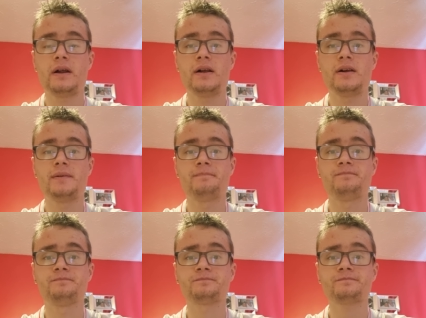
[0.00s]
Um,
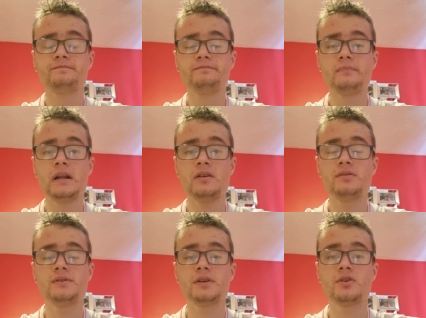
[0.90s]

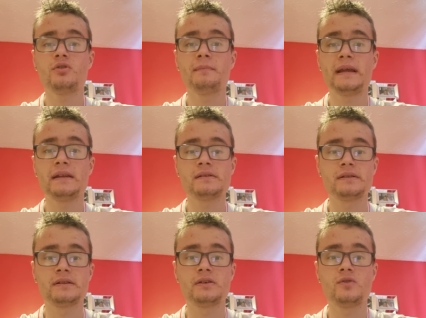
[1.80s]
and to come in and
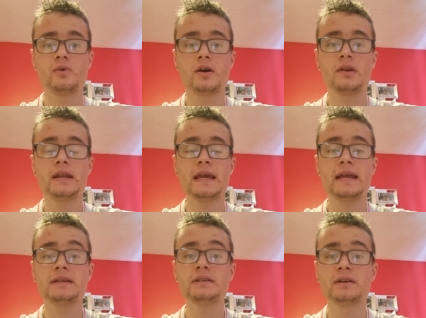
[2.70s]
to do what he
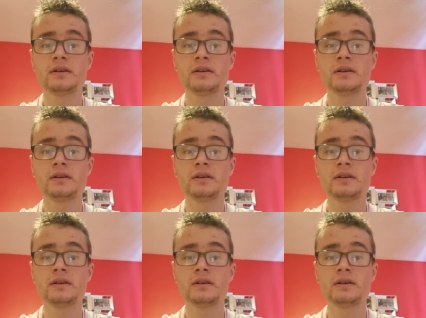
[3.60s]
did,